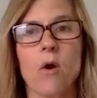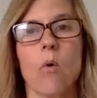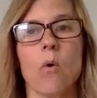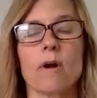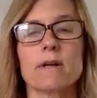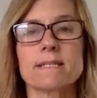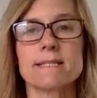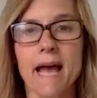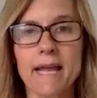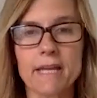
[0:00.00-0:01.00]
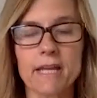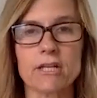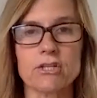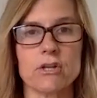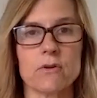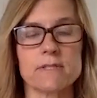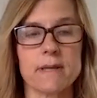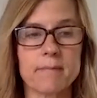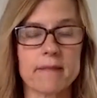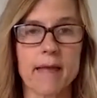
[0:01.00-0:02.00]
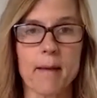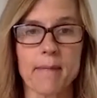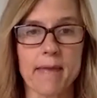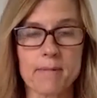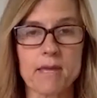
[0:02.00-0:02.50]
or signage, something that maybe